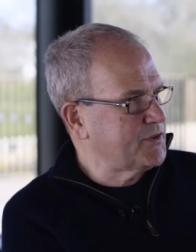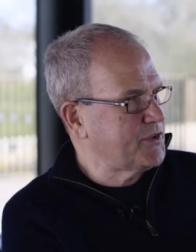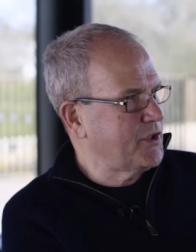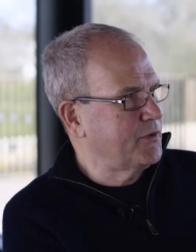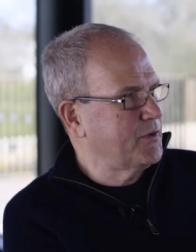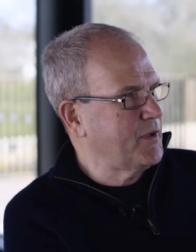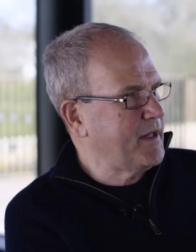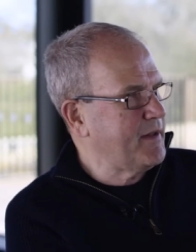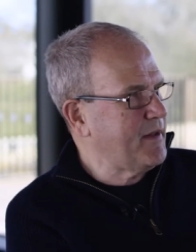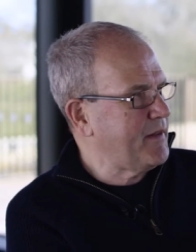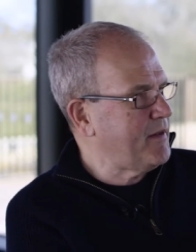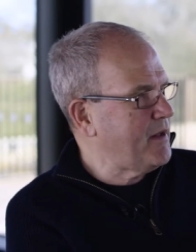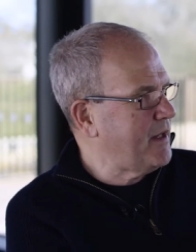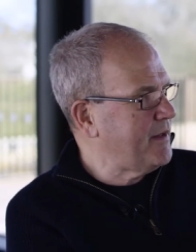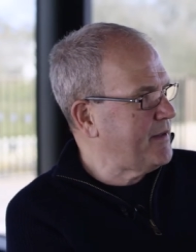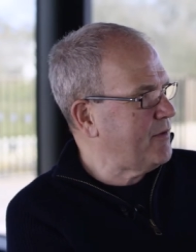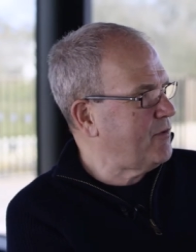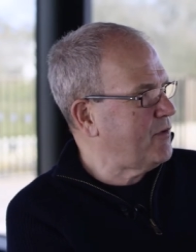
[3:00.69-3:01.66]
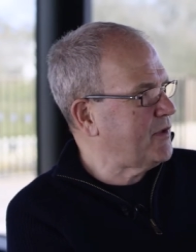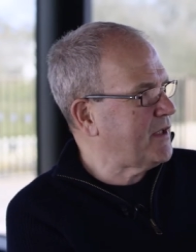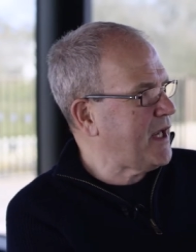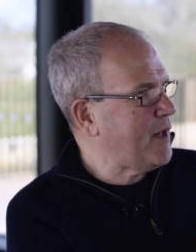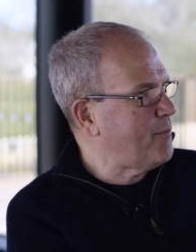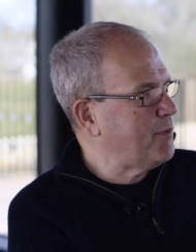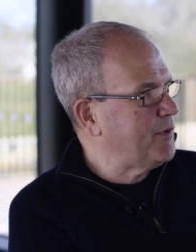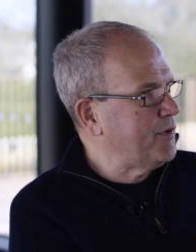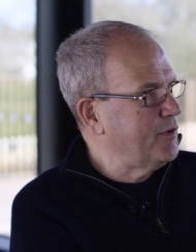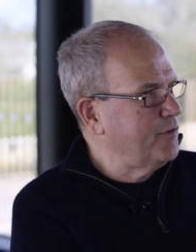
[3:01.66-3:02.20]
So are there a
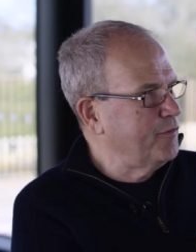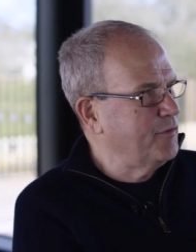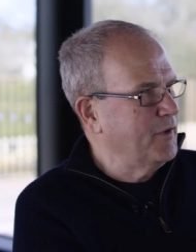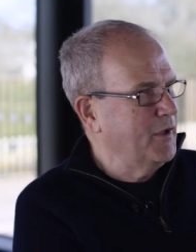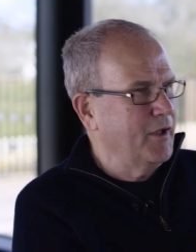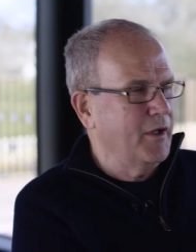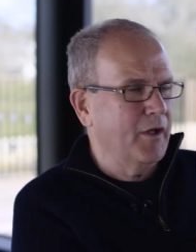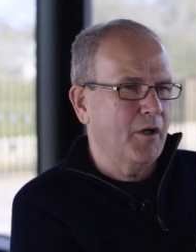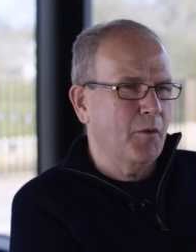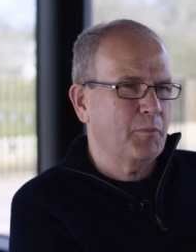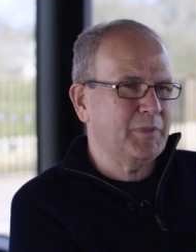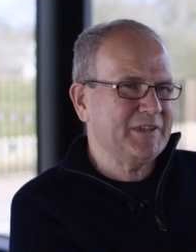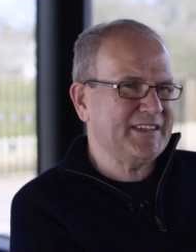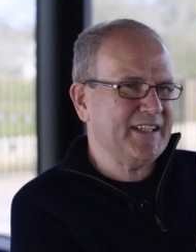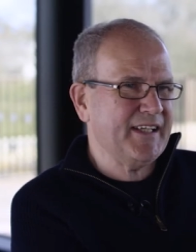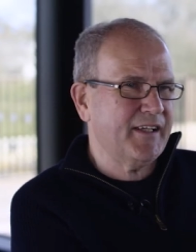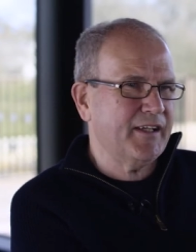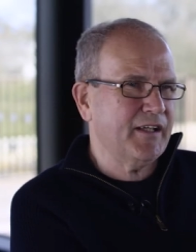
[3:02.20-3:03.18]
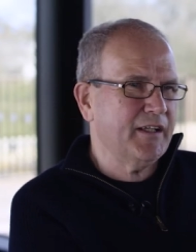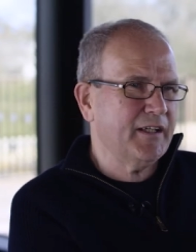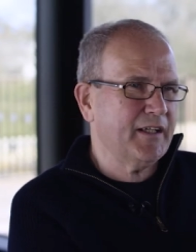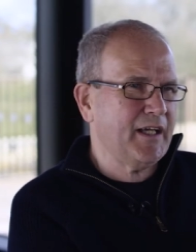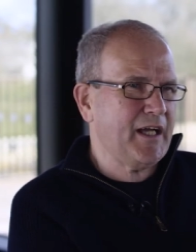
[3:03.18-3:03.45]
couple of particular